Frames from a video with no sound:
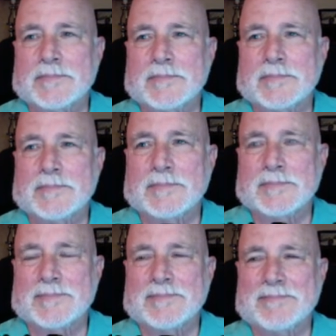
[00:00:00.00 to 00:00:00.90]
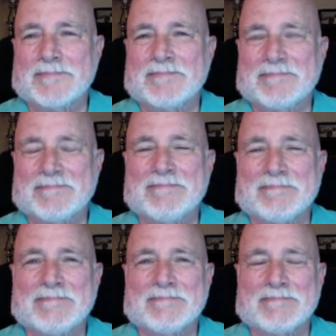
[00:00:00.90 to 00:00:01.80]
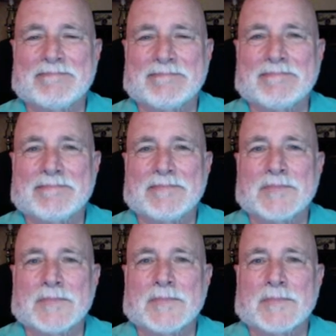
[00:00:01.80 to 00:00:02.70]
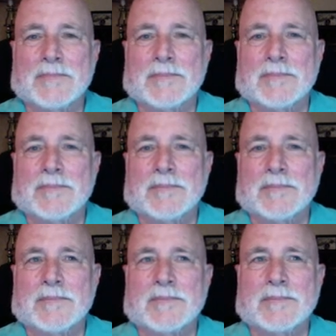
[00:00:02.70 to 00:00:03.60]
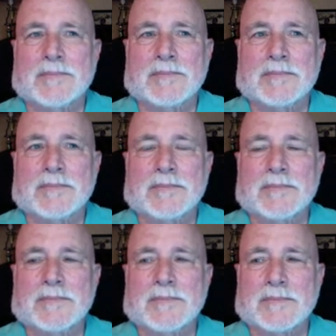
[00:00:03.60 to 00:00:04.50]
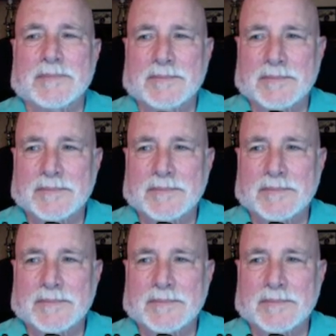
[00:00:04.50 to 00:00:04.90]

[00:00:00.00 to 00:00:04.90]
No words are spoken by the person on screen.